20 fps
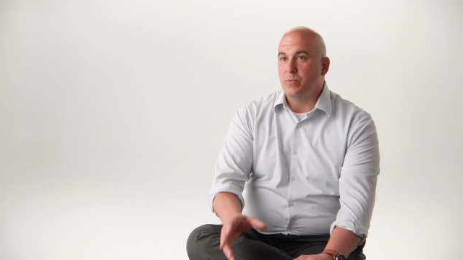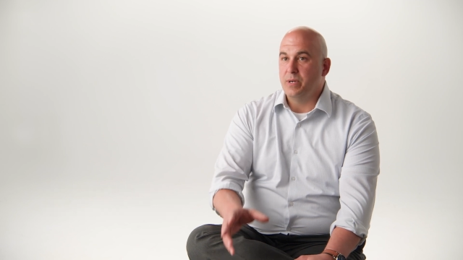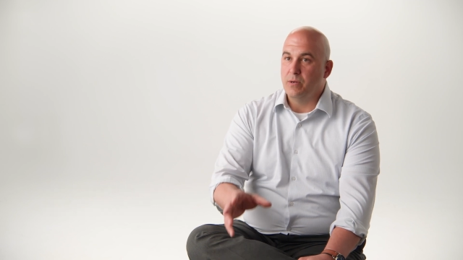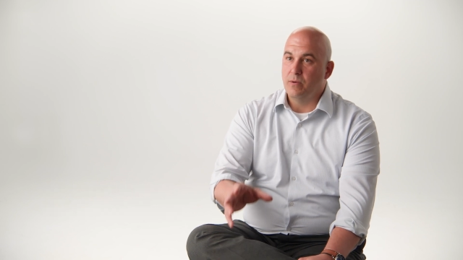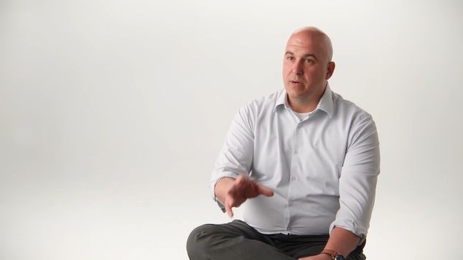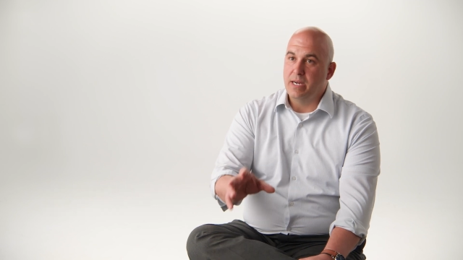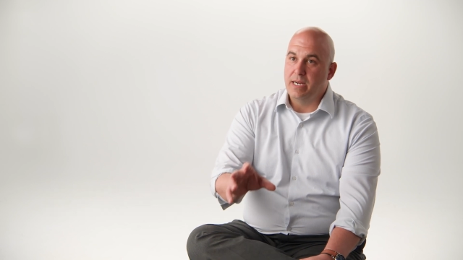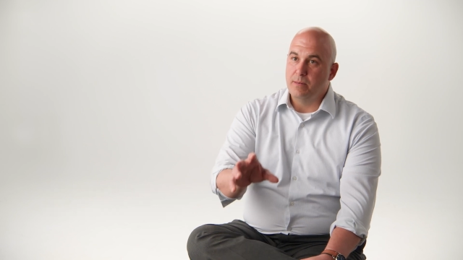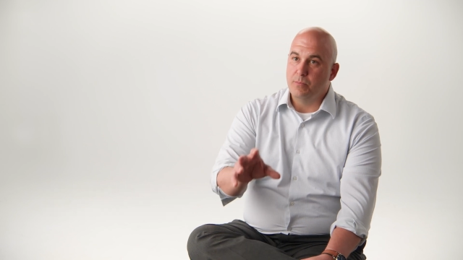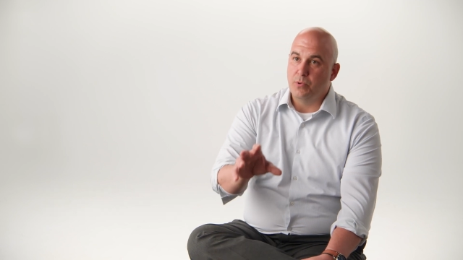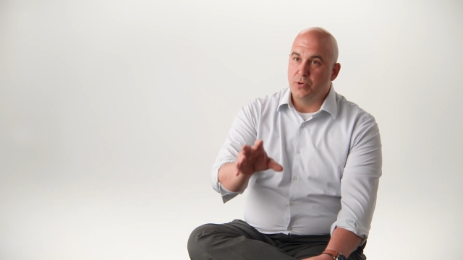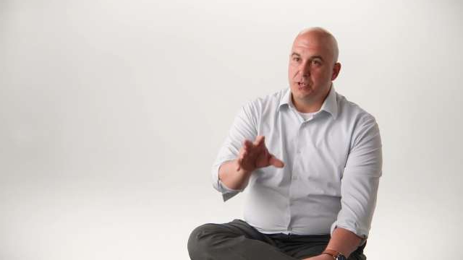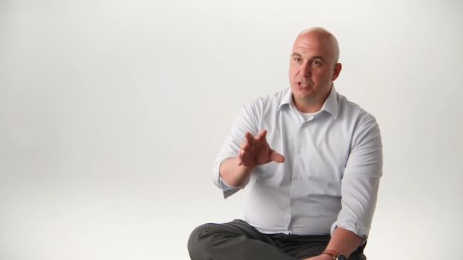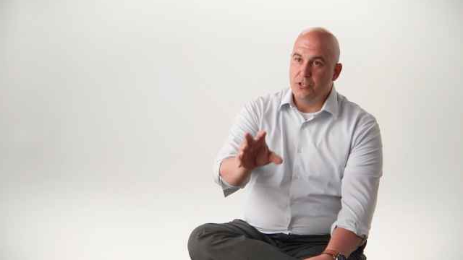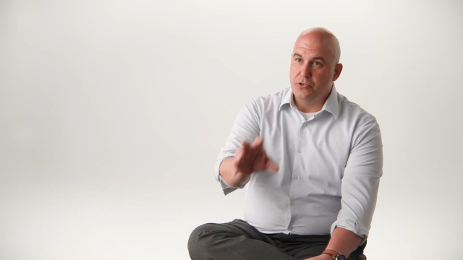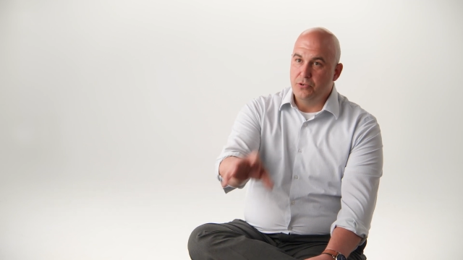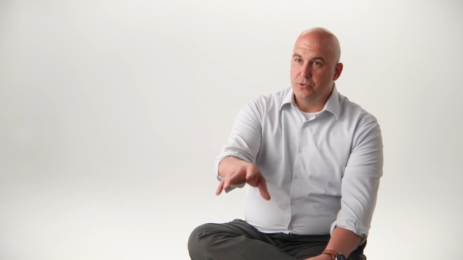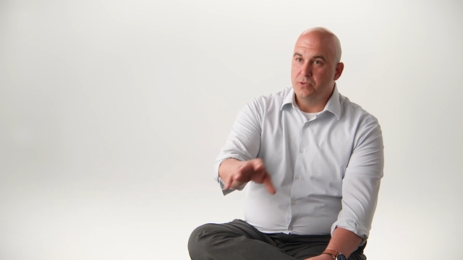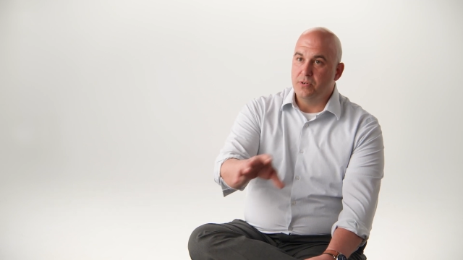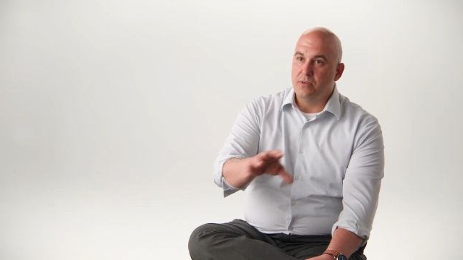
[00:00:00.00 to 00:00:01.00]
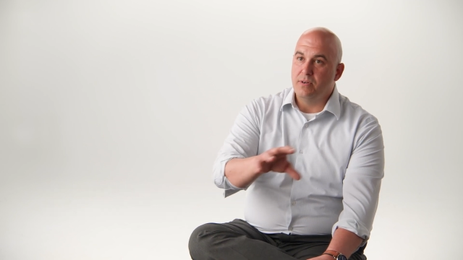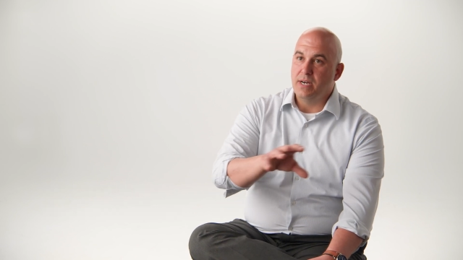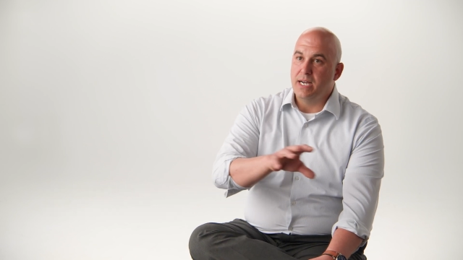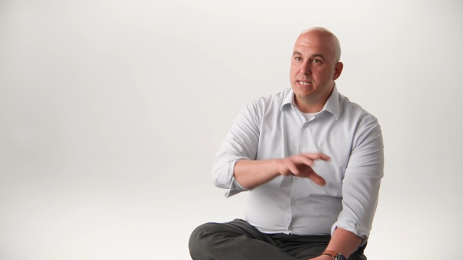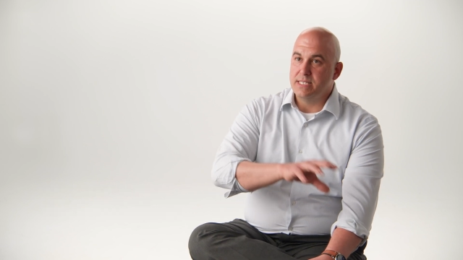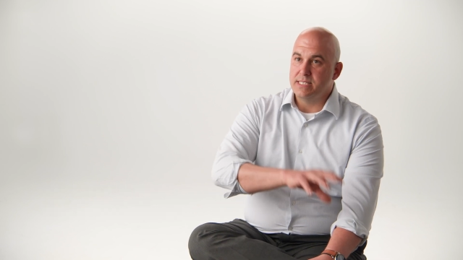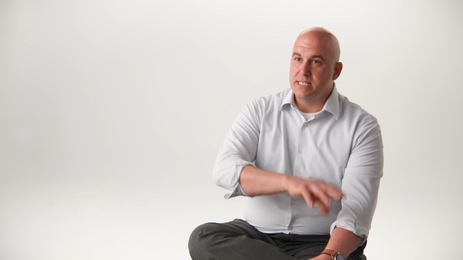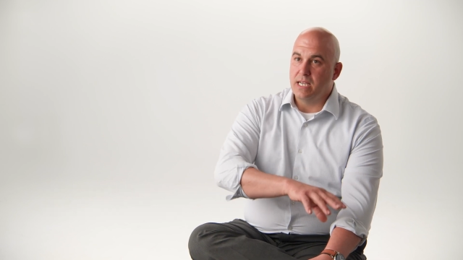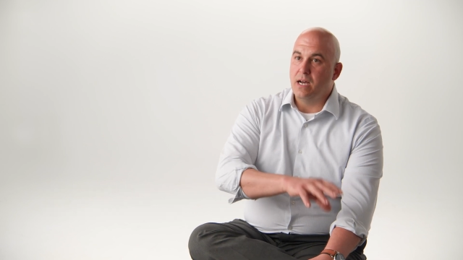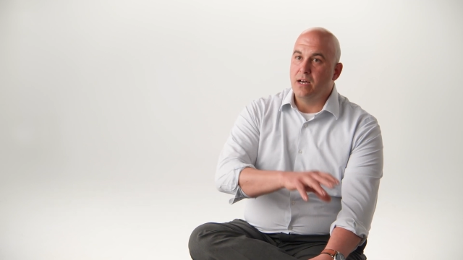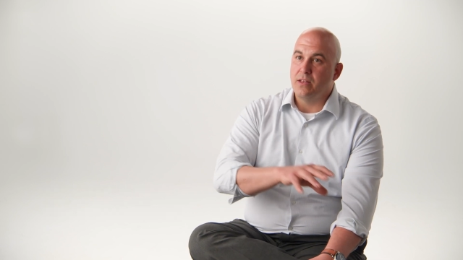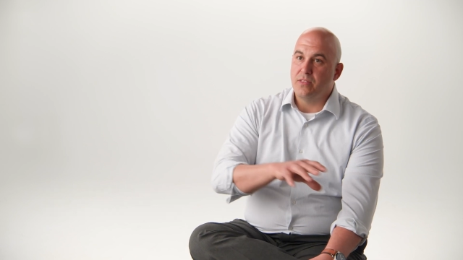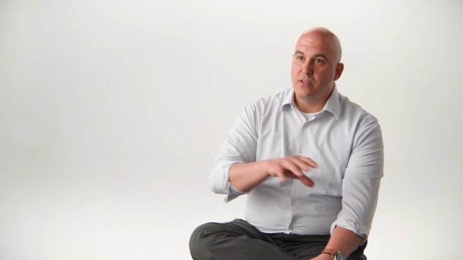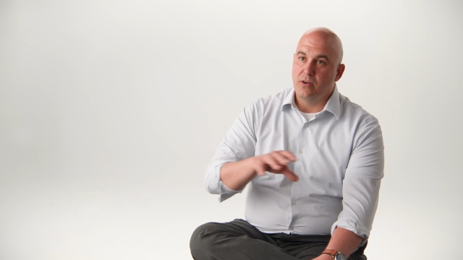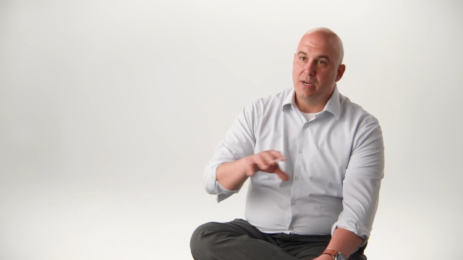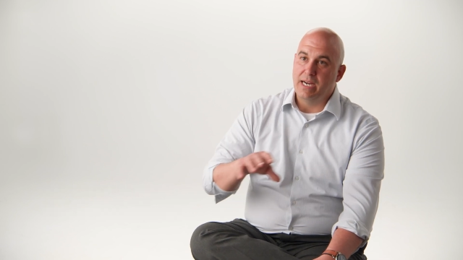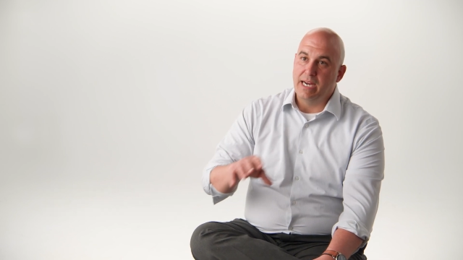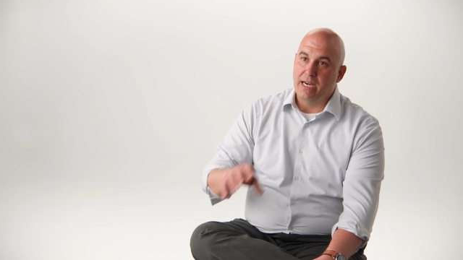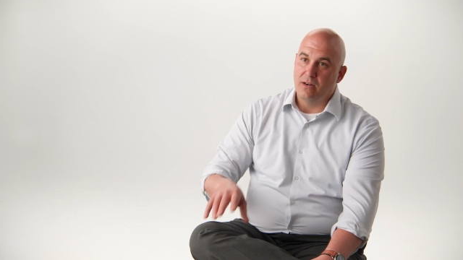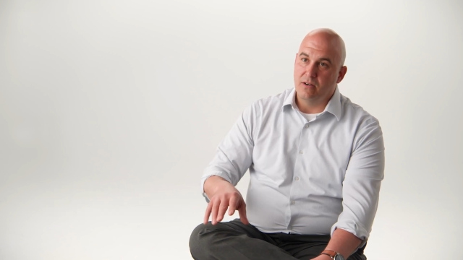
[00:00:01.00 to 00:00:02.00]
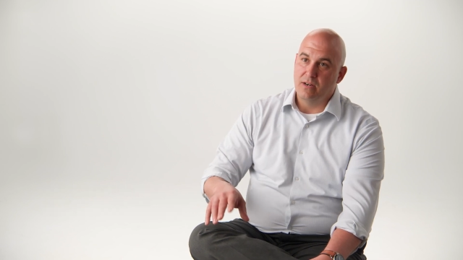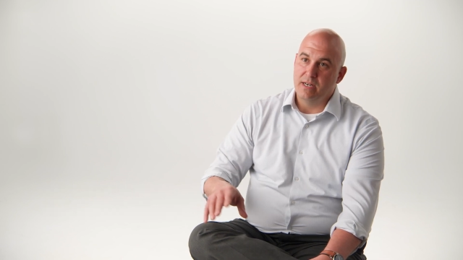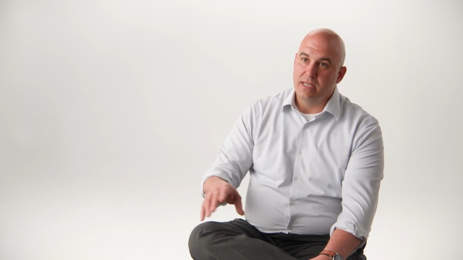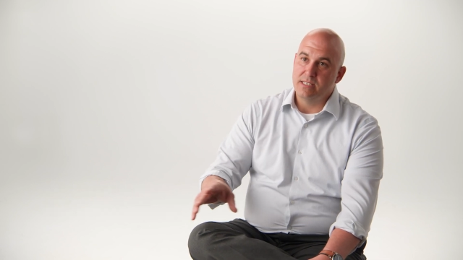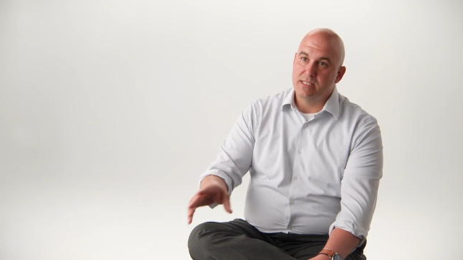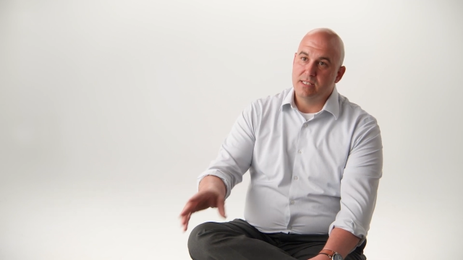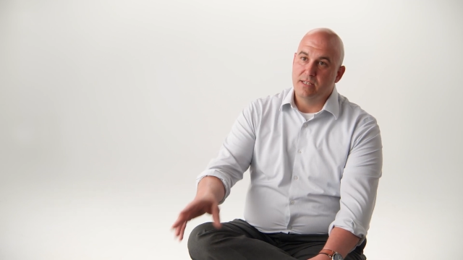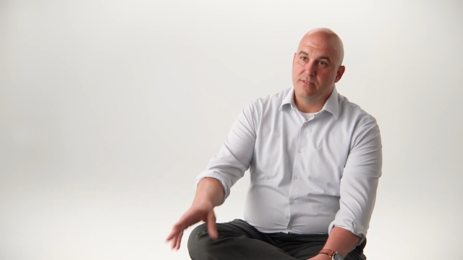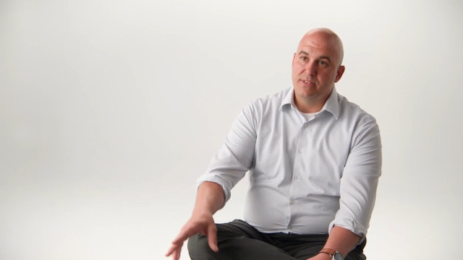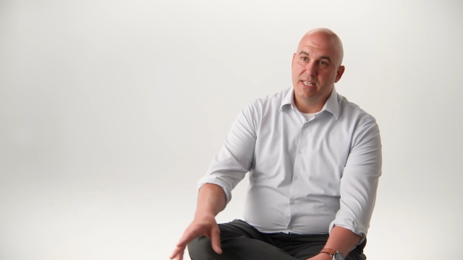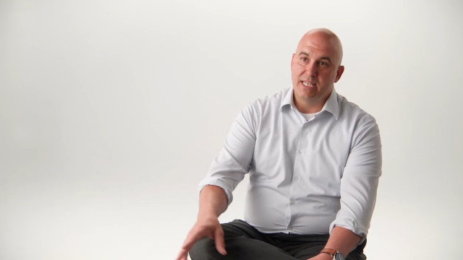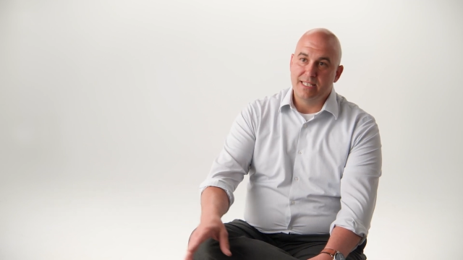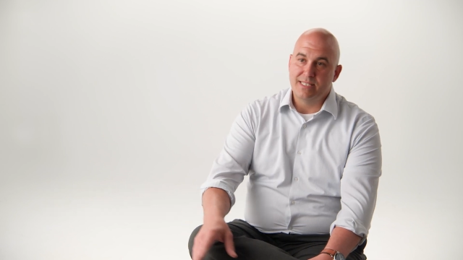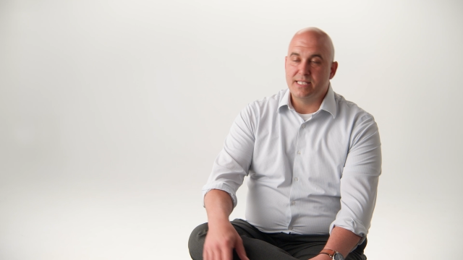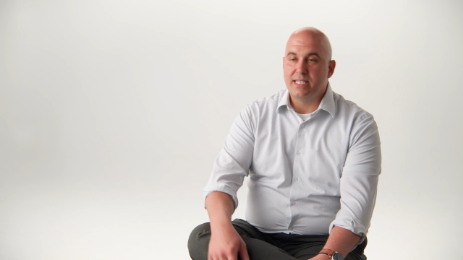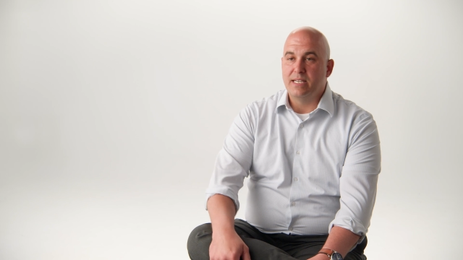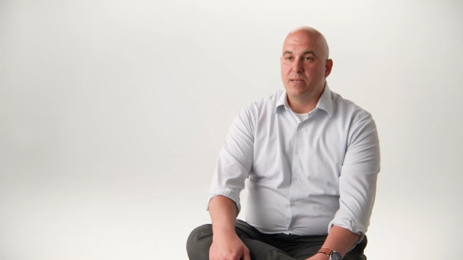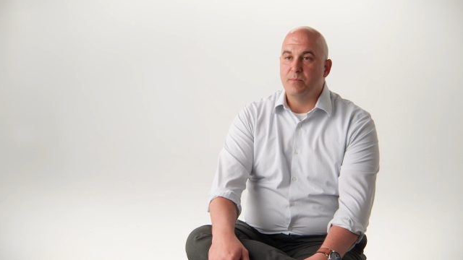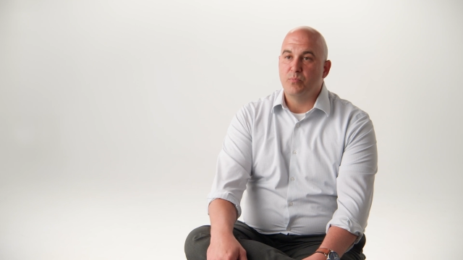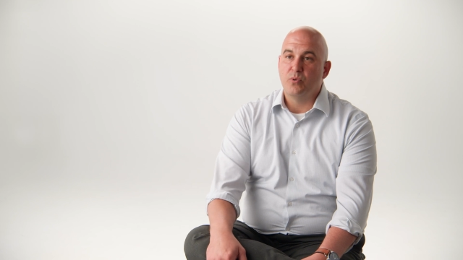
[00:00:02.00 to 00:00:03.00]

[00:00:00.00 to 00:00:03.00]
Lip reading: we were able to utilize other areas of that same